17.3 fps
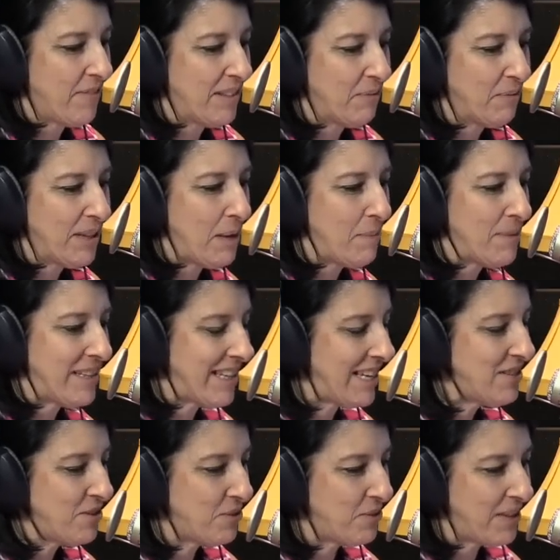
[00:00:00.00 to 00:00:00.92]
And then when they they
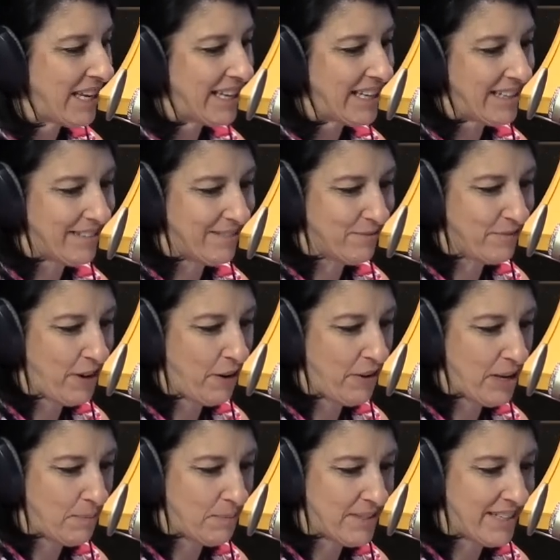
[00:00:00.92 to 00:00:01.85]
do, they get
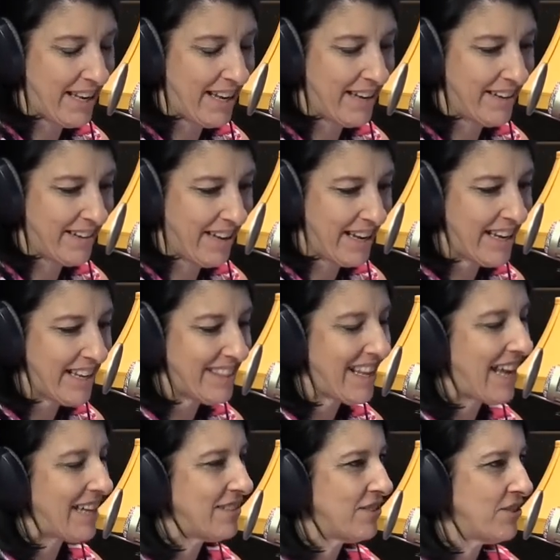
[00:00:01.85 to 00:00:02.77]
very upset. I get
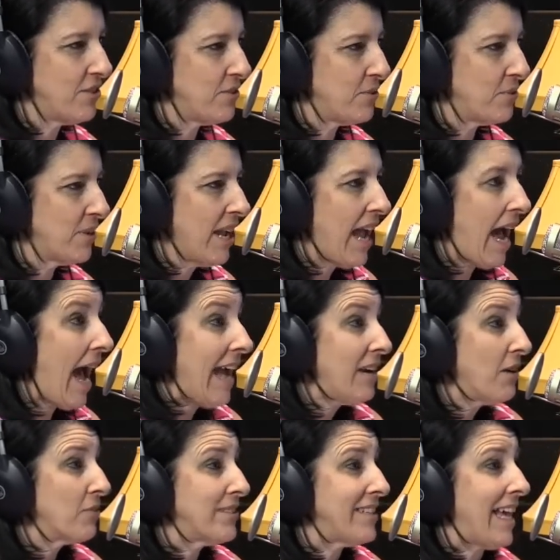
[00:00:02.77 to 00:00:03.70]
that too. I
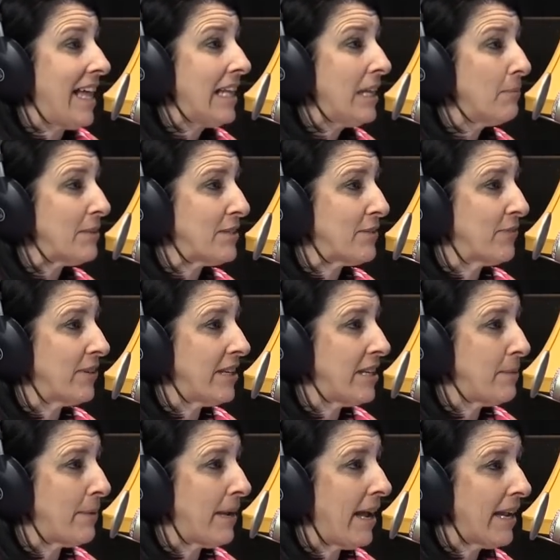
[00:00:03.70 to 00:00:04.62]
don't tell them it's for
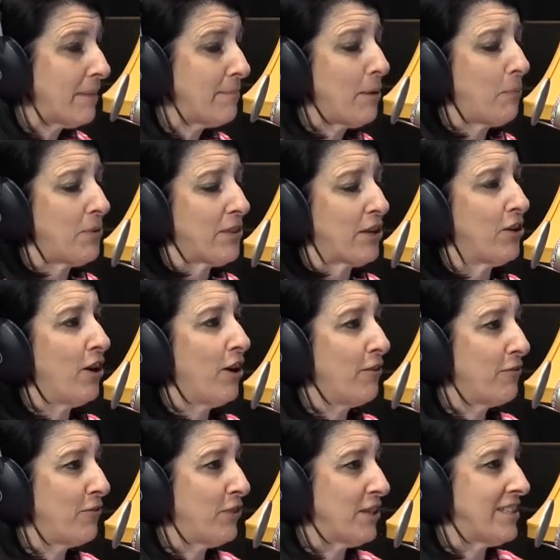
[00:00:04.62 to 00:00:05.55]
eBay. I come up with a
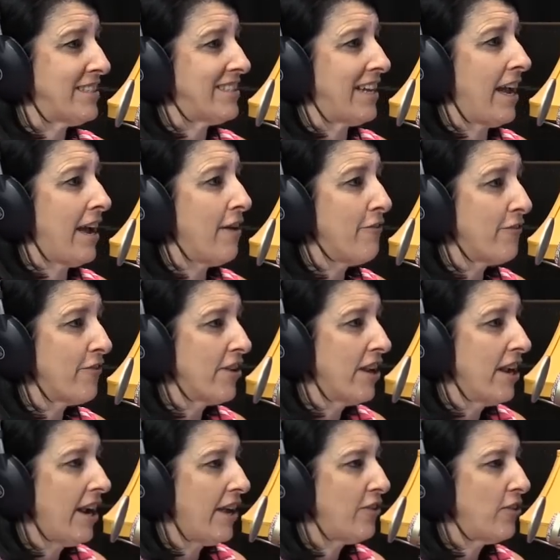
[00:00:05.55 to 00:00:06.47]
cart full of stuff
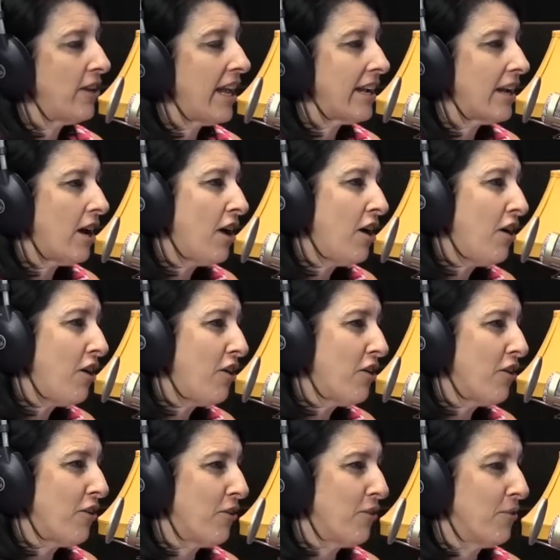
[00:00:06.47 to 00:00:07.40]
and they're like,
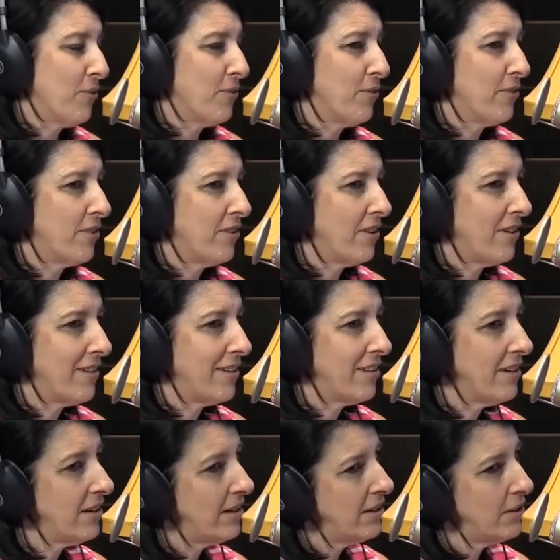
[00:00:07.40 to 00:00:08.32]
"Oh,
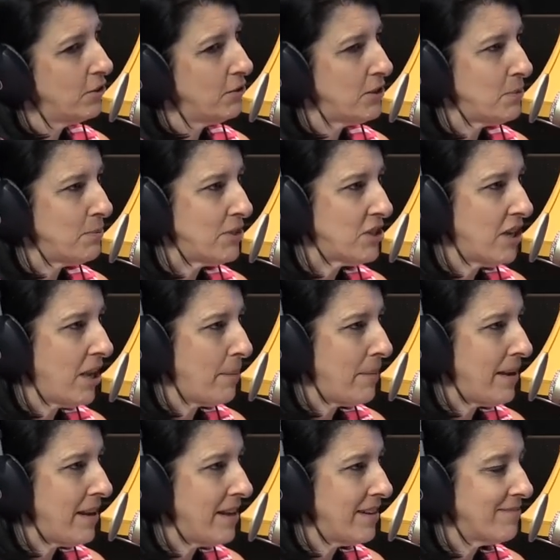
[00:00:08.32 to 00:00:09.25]
Christmas
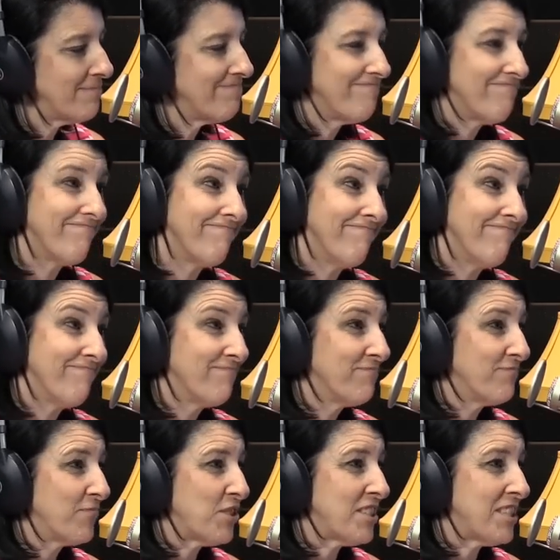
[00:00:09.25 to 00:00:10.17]
shopping?
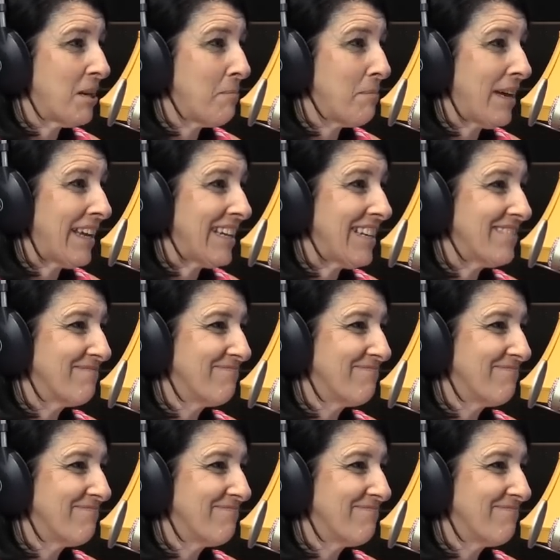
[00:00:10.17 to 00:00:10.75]
Hmm, for somebody."